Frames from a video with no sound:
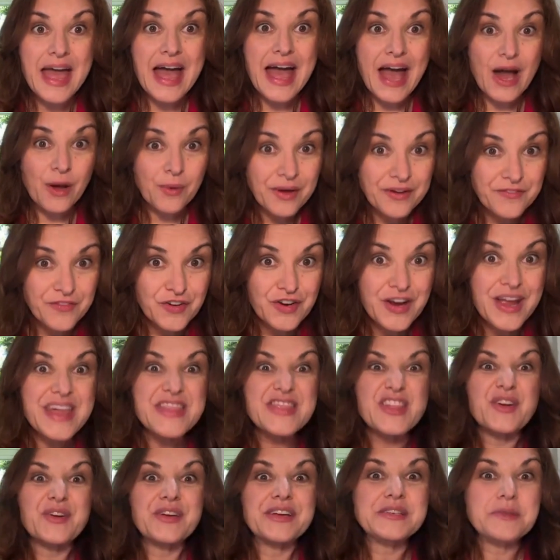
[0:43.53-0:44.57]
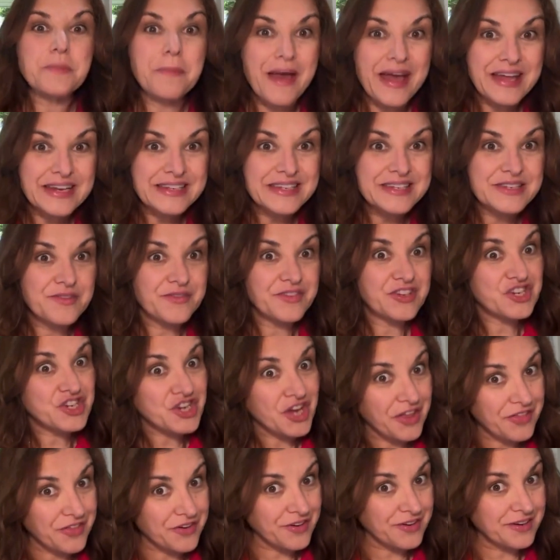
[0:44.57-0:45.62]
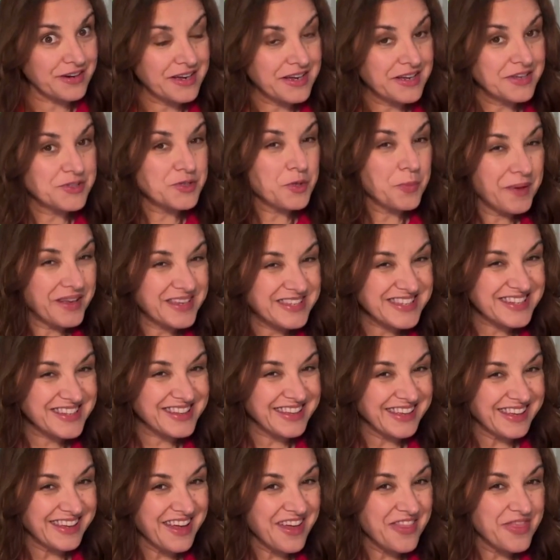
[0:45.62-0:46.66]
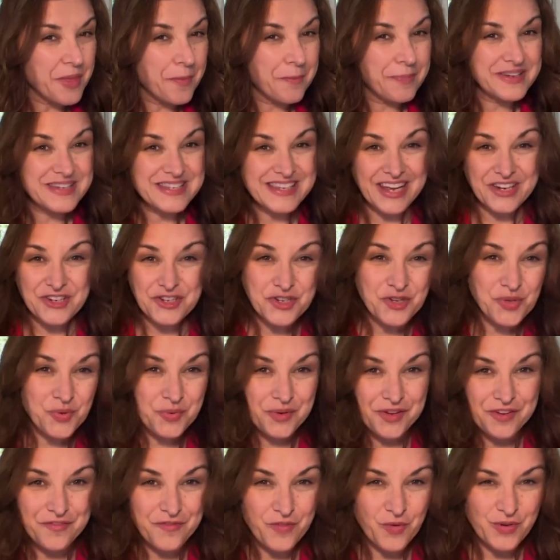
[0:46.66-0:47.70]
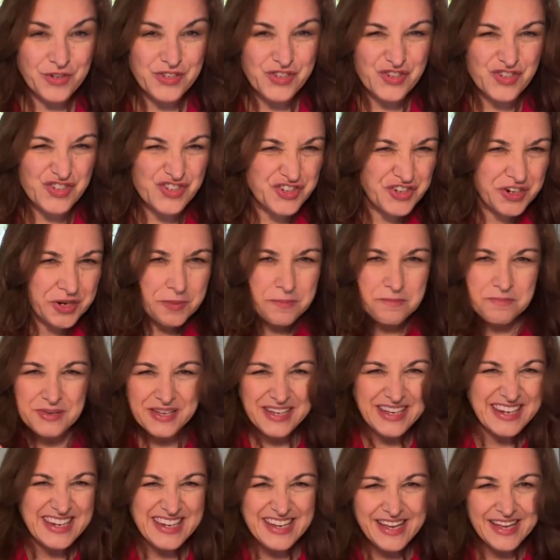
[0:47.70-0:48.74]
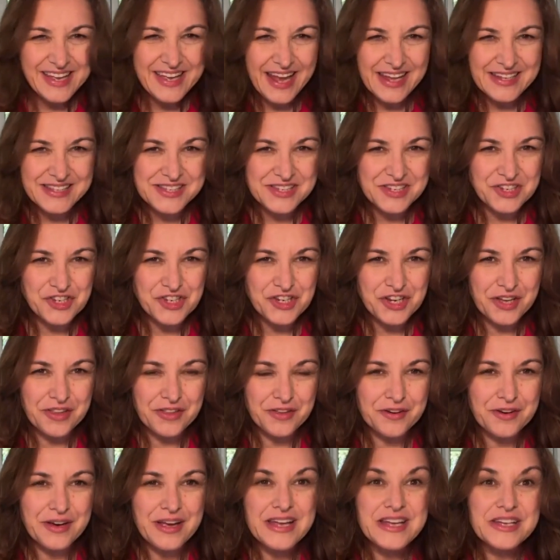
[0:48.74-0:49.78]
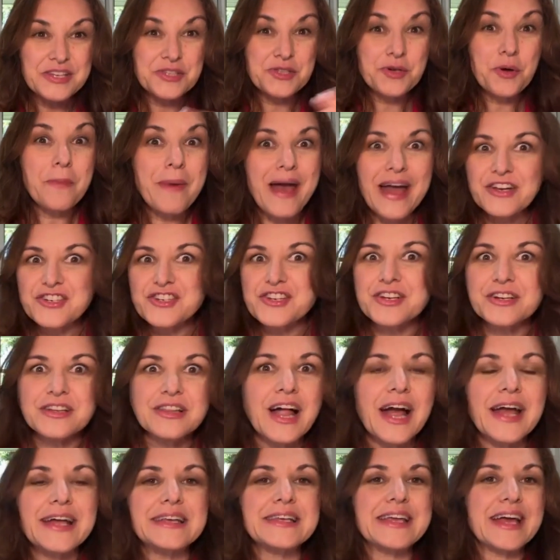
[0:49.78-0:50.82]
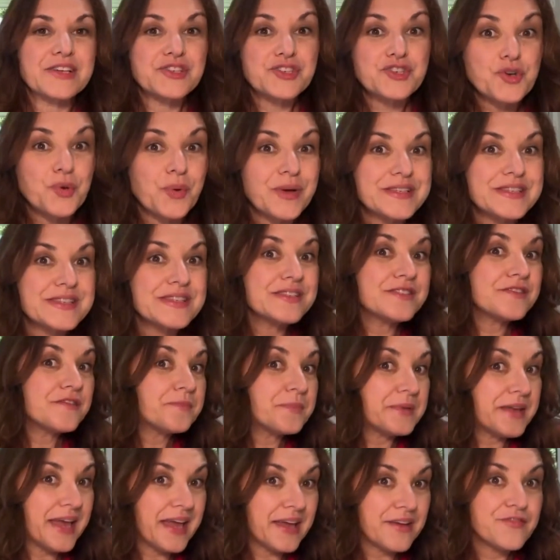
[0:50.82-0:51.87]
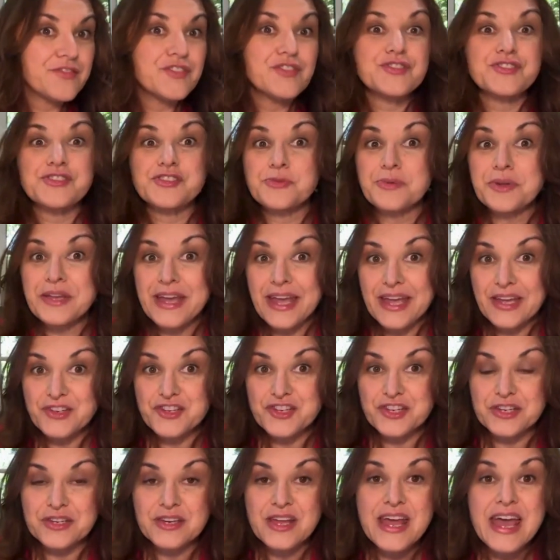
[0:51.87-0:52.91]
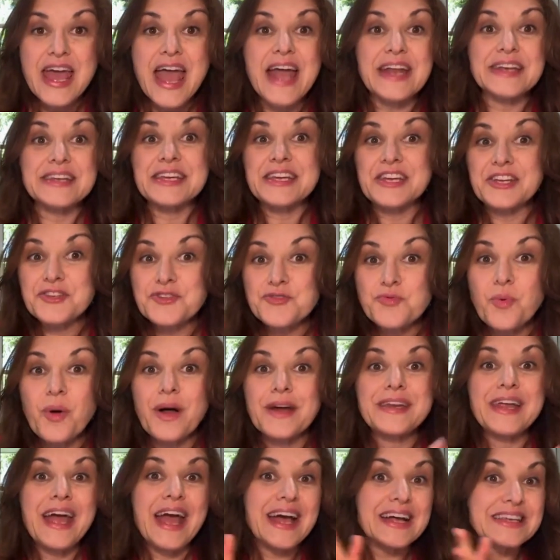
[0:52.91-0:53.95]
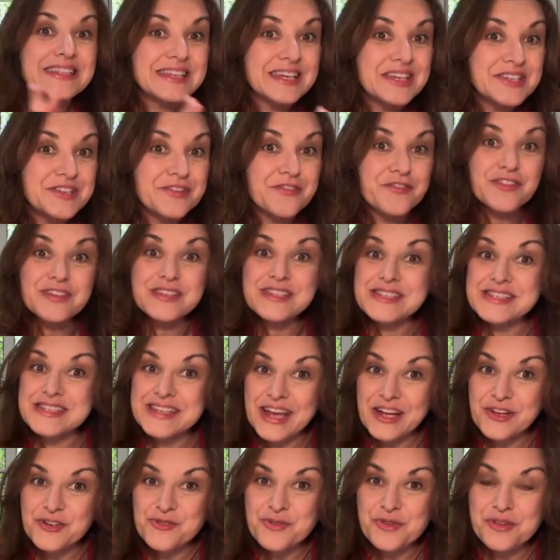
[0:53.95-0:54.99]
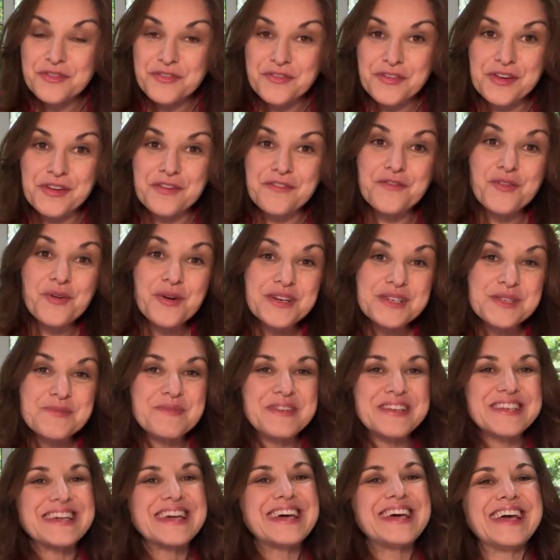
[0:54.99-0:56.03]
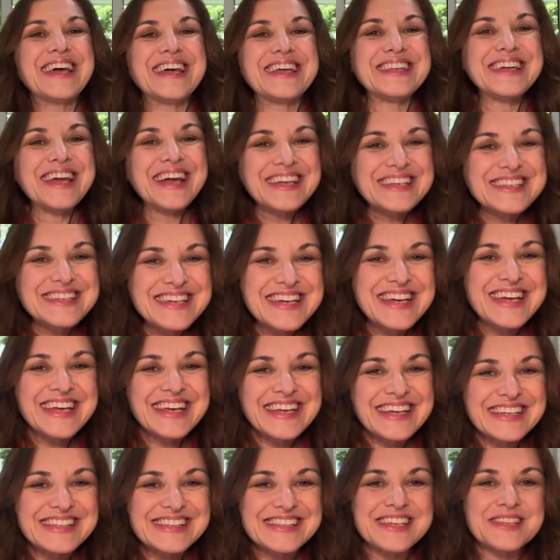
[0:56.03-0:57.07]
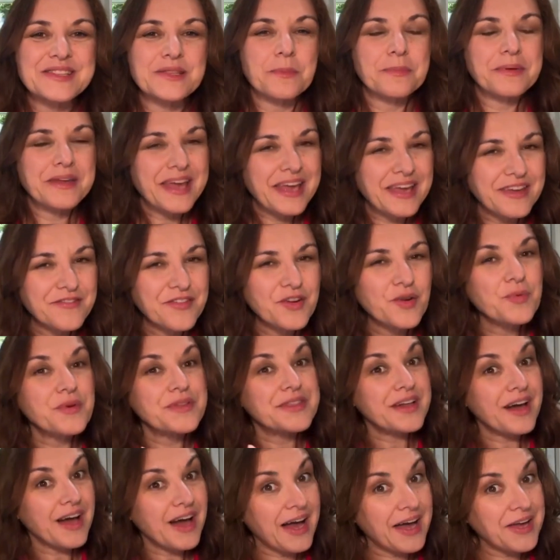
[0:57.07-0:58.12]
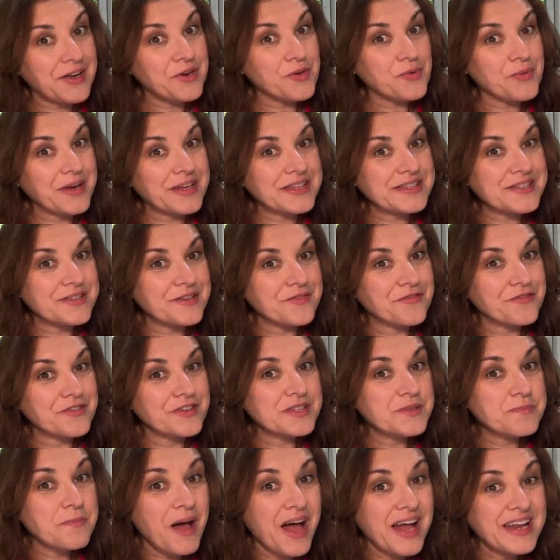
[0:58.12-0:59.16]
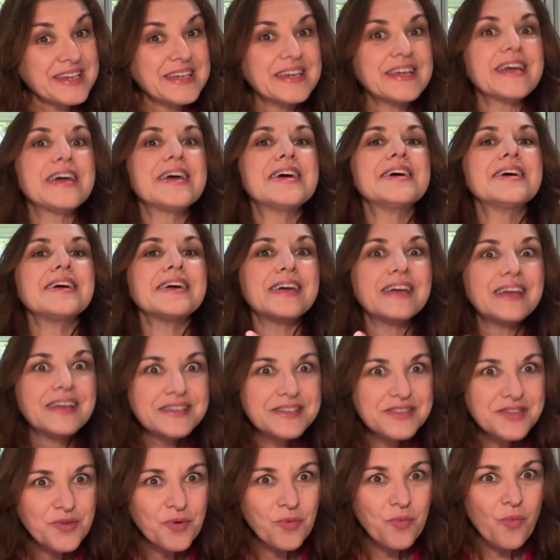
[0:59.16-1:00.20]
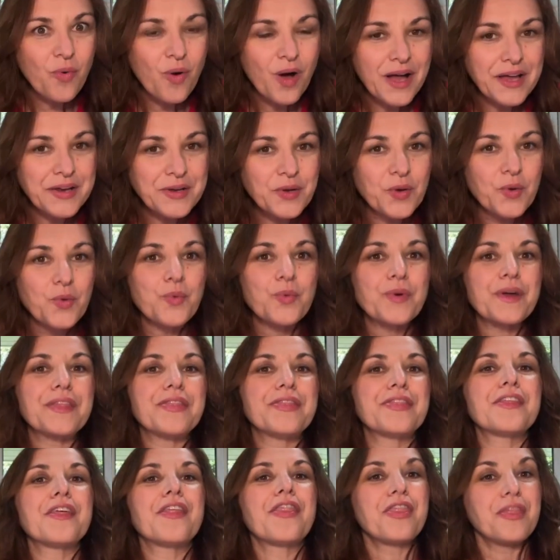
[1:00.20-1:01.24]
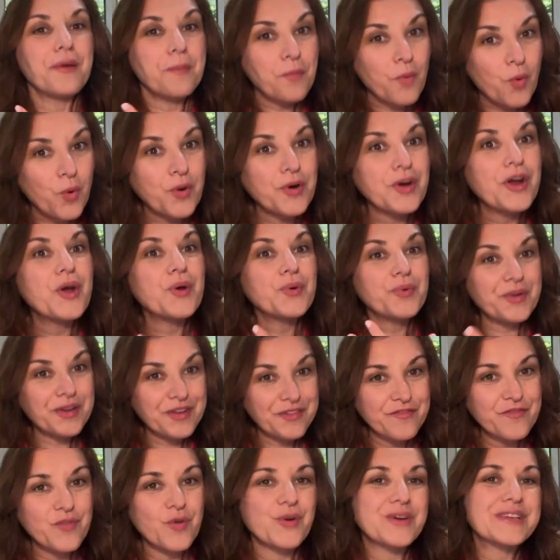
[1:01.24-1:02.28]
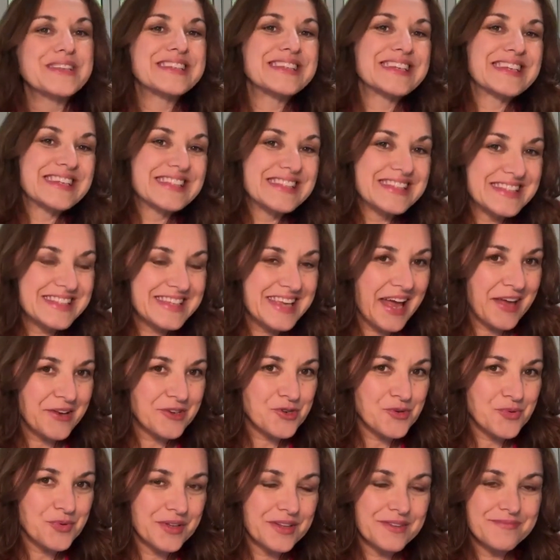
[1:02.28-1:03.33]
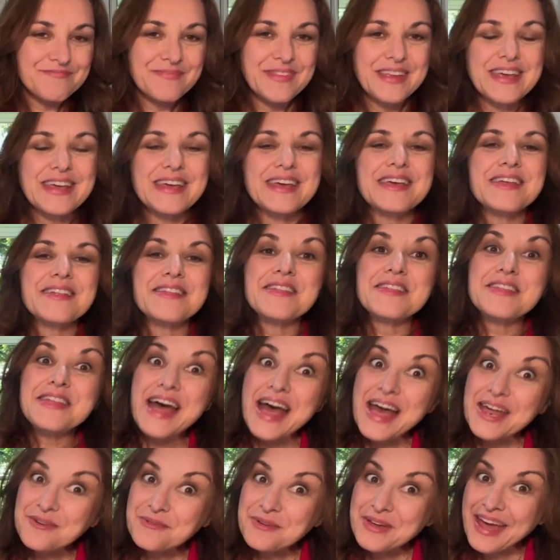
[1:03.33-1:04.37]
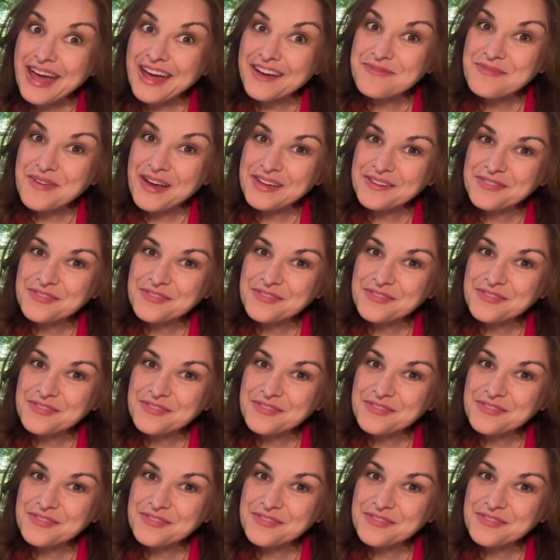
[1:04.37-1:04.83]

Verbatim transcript: However, they're independent of each other. So basically, the potential reinforcers are competing against each other. So imagine a client has choices of behaviors to engage in, and each one has a different schedule of reinforcement. And the idea is that the behavior with the higher rates of responding is the one with the more reinforcing schedule. Then we have my